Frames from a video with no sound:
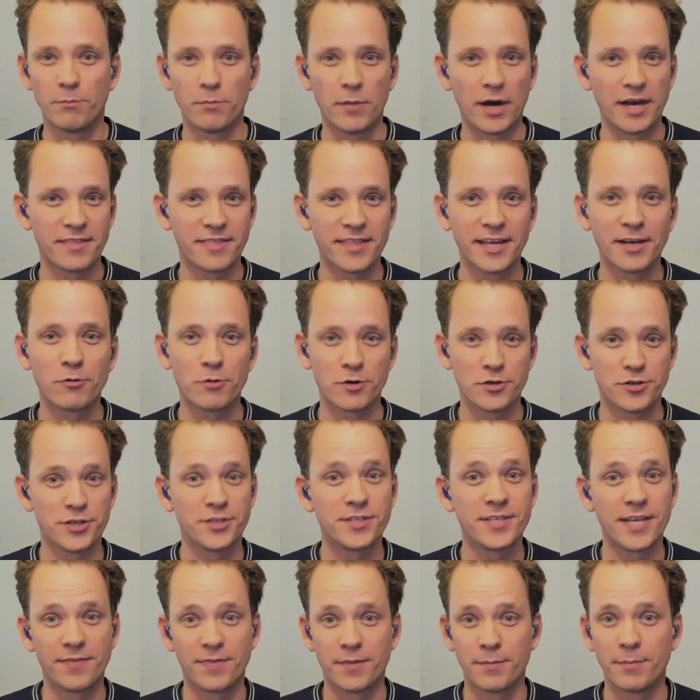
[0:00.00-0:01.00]
I think we're
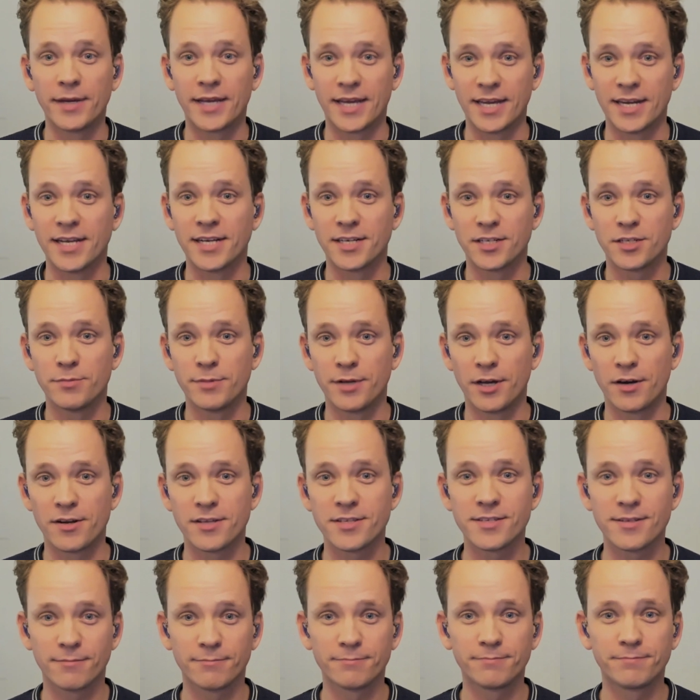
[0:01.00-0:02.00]
just at the beginning, to be
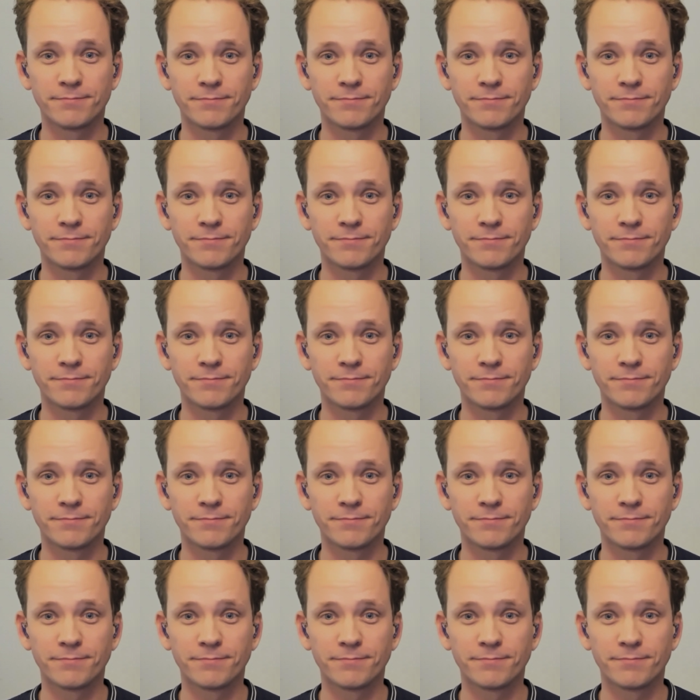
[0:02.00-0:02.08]
honest.